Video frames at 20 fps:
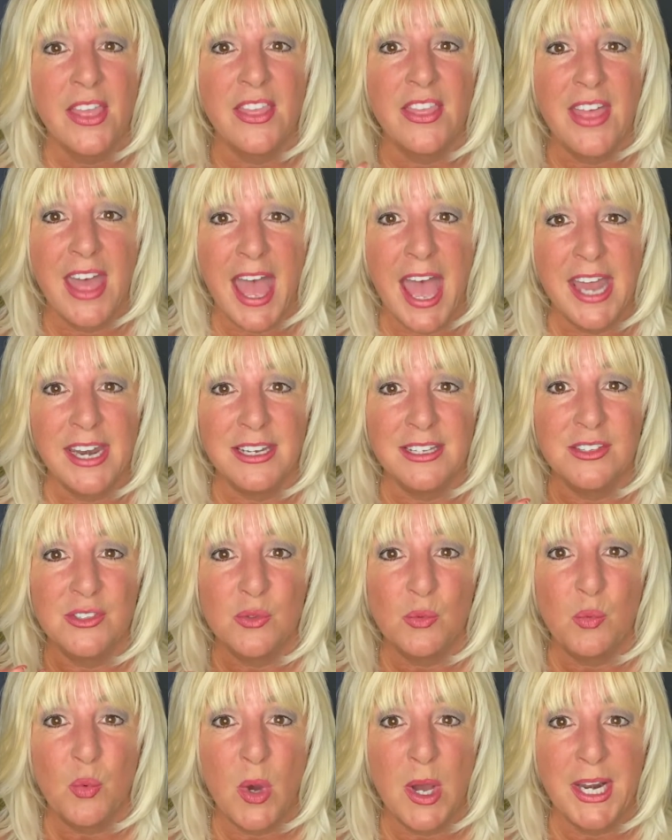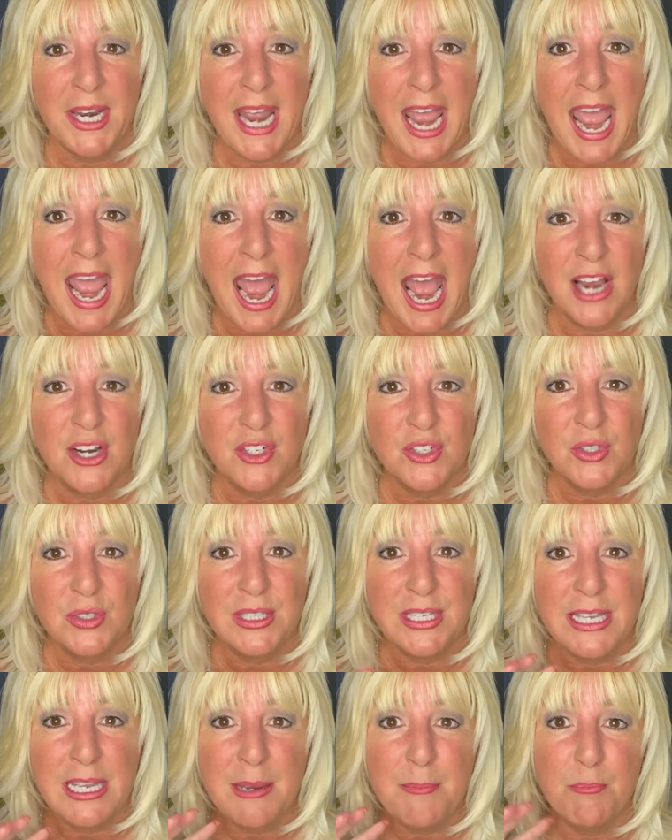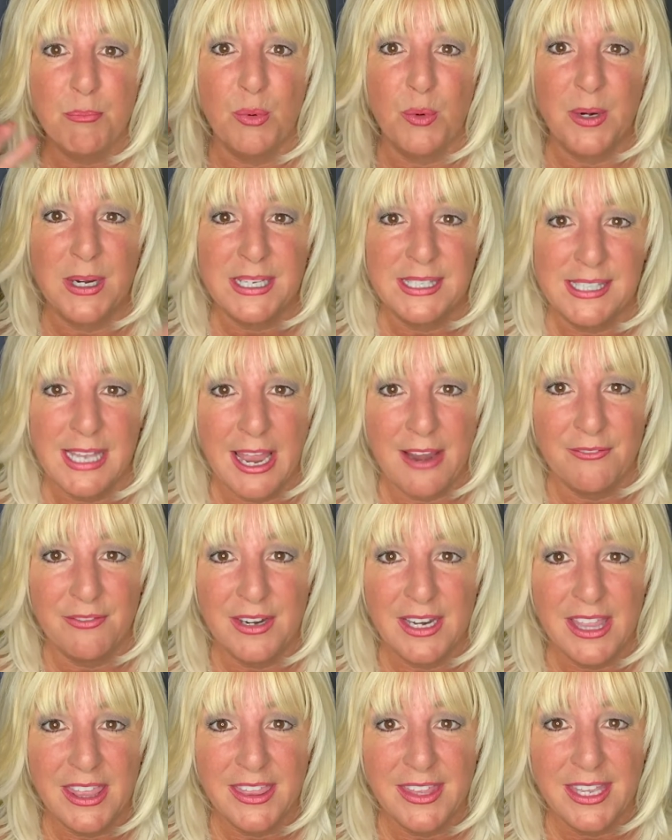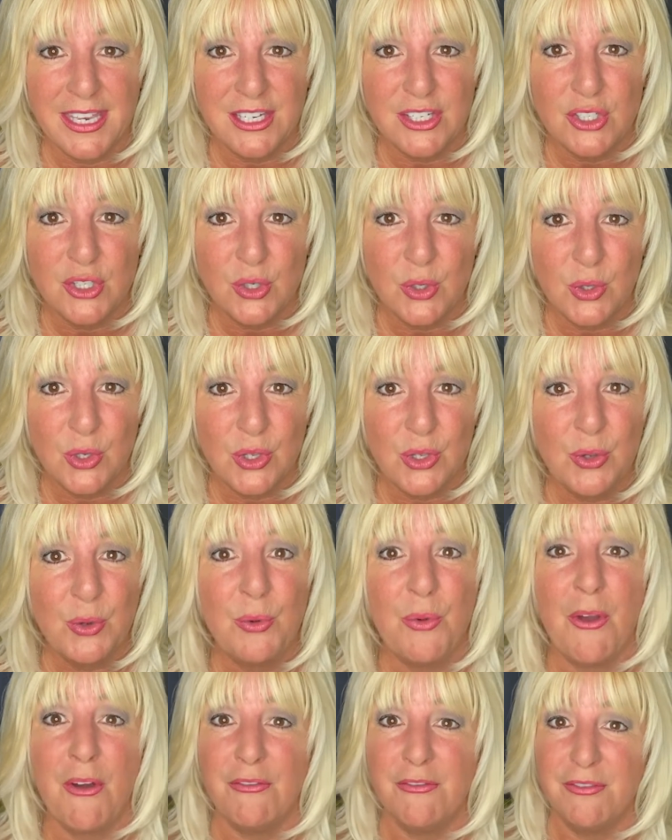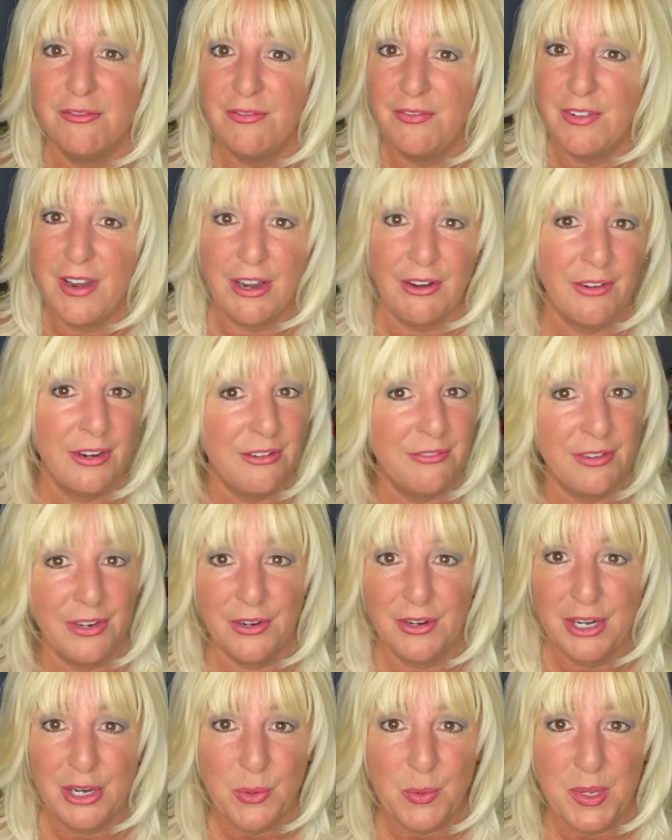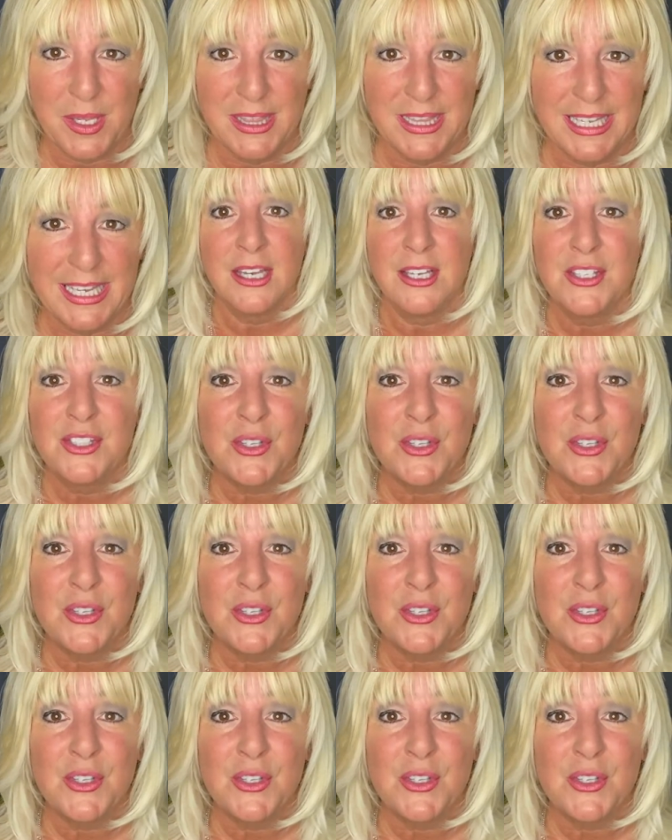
That is what actually brings everything to you very, very quickly.